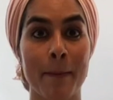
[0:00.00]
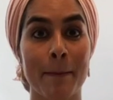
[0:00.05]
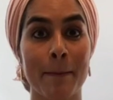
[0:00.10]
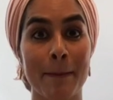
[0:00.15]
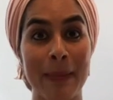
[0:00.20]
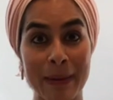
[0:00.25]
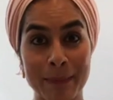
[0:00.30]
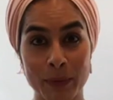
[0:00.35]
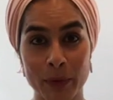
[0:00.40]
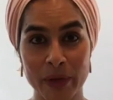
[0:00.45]

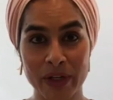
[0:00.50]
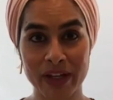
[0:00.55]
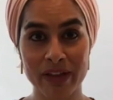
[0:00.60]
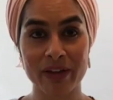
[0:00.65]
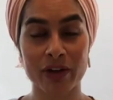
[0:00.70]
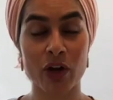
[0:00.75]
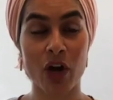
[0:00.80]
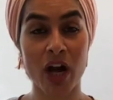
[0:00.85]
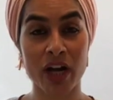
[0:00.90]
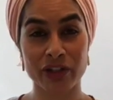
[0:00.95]
memory,
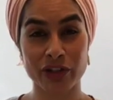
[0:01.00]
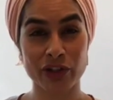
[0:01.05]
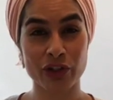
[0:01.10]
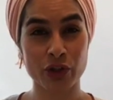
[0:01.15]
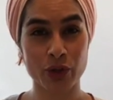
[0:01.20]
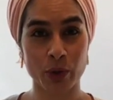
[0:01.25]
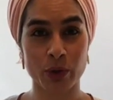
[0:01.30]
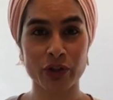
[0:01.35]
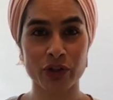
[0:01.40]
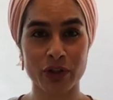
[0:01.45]
their
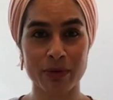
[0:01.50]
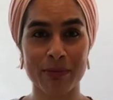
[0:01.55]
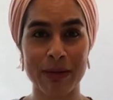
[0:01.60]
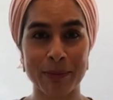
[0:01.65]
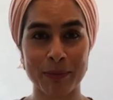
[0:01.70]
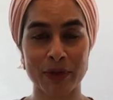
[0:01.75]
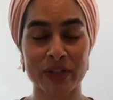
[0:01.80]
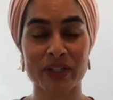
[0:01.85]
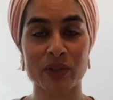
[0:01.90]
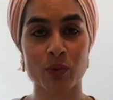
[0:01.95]
conscious short-term
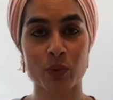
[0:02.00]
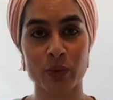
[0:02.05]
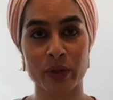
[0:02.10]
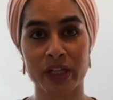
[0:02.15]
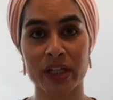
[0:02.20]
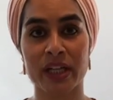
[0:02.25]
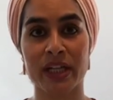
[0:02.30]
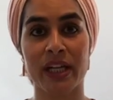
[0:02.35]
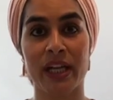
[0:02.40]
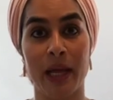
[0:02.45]
memory is
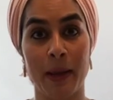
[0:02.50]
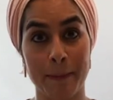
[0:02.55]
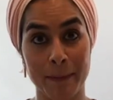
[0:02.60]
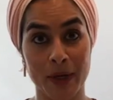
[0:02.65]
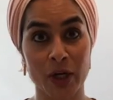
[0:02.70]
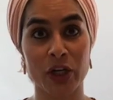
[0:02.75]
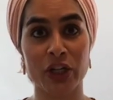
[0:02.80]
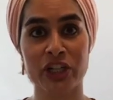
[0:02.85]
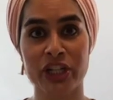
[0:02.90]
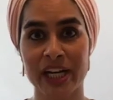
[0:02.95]
really
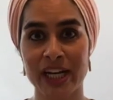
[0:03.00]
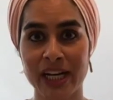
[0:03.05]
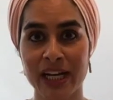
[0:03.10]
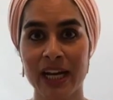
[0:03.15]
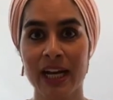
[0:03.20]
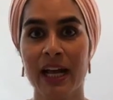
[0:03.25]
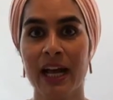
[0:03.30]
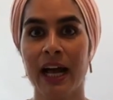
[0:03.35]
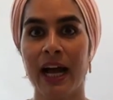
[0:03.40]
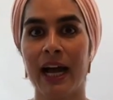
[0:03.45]

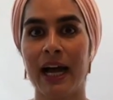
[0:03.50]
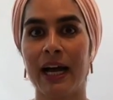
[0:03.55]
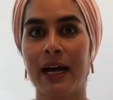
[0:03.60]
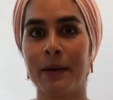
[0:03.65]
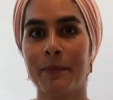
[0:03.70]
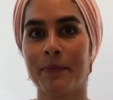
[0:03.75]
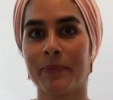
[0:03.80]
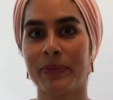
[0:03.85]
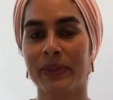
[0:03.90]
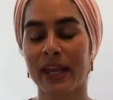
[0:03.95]
emerging.
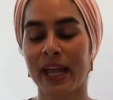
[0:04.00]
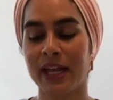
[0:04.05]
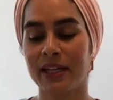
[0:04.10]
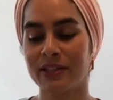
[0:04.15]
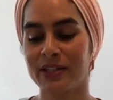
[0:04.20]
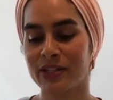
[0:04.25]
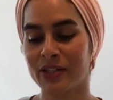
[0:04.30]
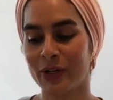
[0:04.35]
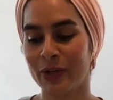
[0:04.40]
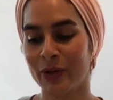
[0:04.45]

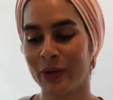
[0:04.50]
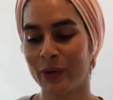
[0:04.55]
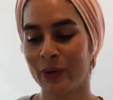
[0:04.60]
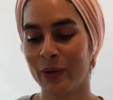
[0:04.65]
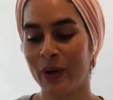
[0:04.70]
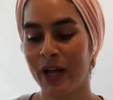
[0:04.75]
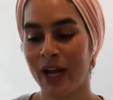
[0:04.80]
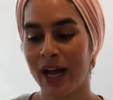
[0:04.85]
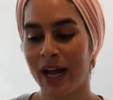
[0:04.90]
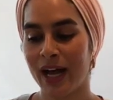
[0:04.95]
And
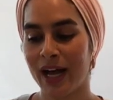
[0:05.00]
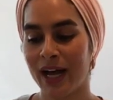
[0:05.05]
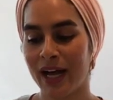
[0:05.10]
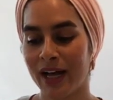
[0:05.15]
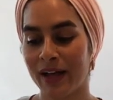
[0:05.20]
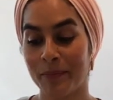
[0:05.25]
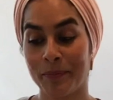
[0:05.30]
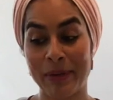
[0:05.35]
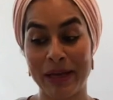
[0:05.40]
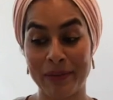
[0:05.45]
so
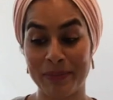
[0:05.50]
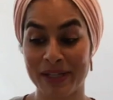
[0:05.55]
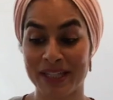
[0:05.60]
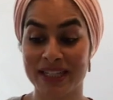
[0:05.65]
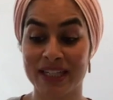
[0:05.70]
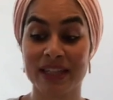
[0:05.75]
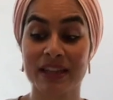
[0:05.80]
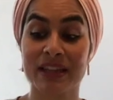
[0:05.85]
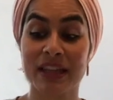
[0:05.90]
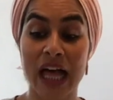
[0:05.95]

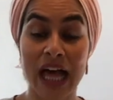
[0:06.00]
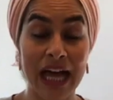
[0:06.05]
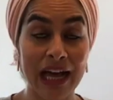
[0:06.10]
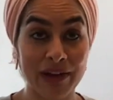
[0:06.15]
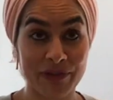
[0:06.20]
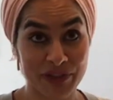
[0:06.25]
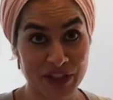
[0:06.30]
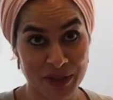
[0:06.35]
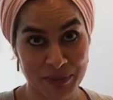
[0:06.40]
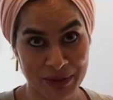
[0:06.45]
babies
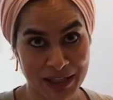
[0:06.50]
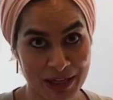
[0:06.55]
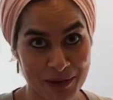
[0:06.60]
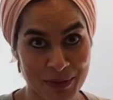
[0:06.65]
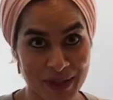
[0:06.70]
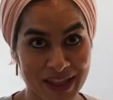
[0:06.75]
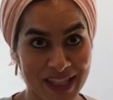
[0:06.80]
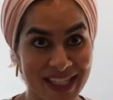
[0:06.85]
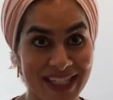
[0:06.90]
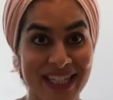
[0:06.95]
love to play
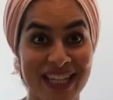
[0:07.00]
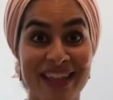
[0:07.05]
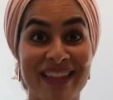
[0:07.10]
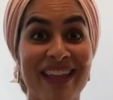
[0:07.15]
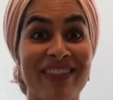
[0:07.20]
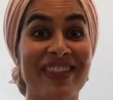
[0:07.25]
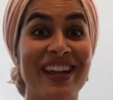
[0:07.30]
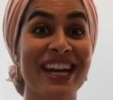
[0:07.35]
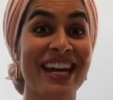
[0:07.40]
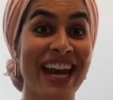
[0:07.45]
with this. And
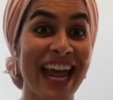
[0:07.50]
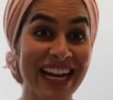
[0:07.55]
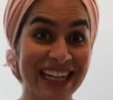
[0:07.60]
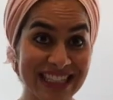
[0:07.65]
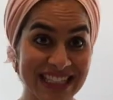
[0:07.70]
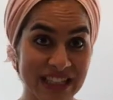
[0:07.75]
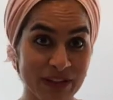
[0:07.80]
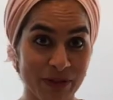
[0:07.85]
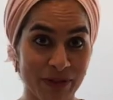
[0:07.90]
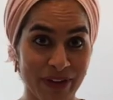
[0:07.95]
then the
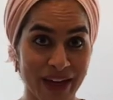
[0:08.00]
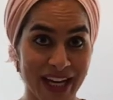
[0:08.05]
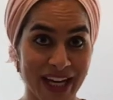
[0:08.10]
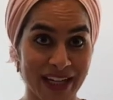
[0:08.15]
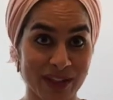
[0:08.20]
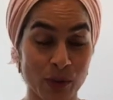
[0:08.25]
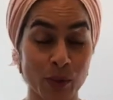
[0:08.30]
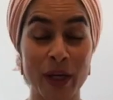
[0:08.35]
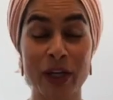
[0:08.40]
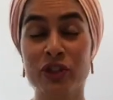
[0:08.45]
next
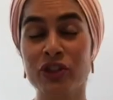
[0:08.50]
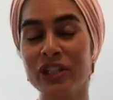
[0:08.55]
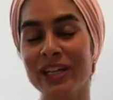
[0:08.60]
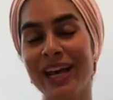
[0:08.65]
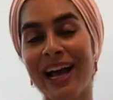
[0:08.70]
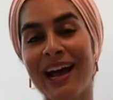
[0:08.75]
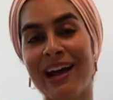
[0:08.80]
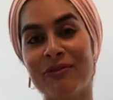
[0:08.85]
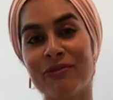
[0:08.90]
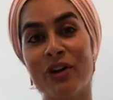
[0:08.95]
phase, we
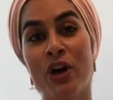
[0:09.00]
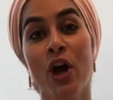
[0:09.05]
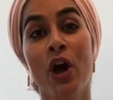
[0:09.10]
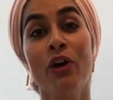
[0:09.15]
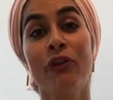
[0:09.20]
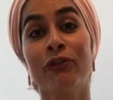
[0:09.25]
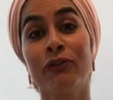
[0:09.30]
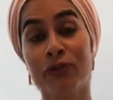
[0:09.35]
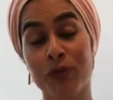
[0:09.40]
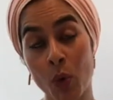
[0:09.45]
actually have
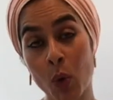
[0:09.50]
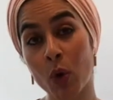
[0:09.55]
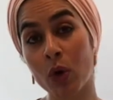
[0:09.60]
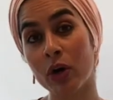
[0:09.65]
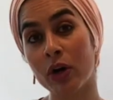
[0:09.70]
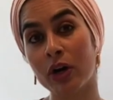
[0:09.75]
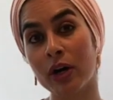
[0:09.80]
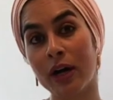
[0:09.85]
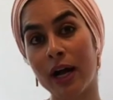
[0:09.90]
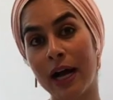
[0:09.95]

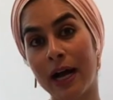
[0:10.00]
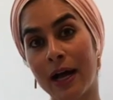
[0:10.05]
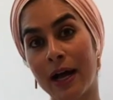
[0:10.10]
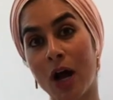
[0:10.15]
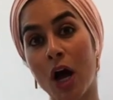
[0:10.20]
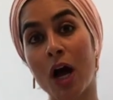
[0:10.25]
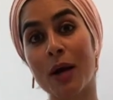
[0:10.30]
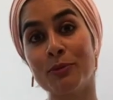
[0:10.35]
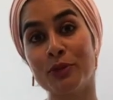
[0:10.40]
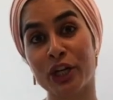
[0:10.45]
4
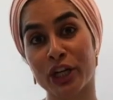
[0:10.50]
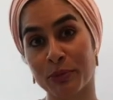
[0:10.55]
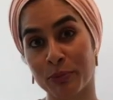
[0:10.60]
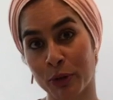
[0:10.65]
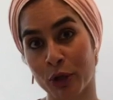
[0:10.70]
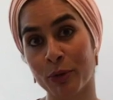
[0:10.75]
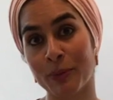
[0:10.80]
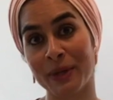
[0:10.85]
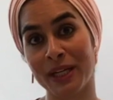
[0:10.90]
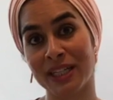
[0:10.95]

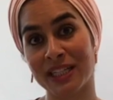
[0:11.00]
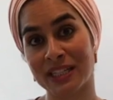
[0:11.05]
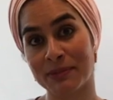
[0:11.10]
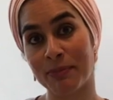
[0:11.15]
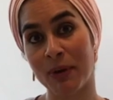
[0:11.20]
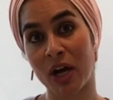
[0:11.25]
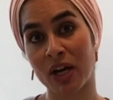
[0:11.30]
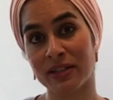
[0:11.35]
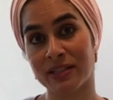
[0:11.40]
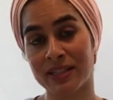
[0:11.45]
object permanence
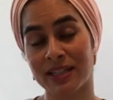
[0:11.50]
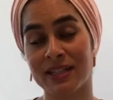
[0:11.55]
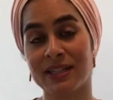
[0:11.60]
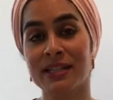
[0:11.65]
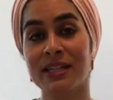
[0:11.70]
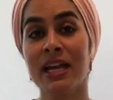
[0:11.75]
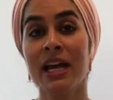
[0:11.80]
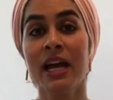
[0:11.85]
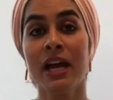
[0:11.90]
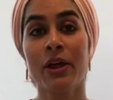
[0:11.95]
boxes